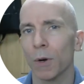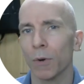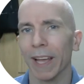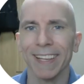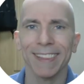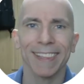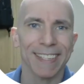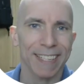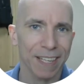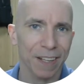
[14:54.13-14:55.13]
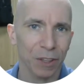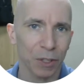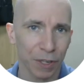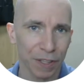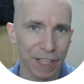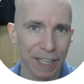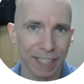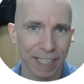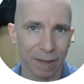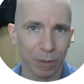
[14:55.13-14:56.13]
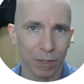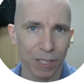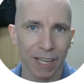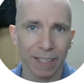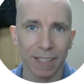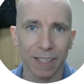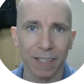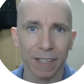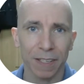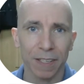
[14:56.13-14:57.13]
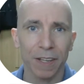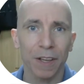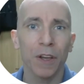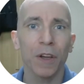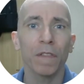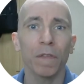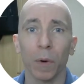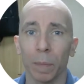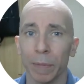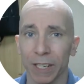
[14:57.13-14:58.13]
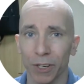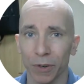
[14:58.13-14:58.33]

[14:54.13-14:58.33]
Okay, let's look at the example sentences for picture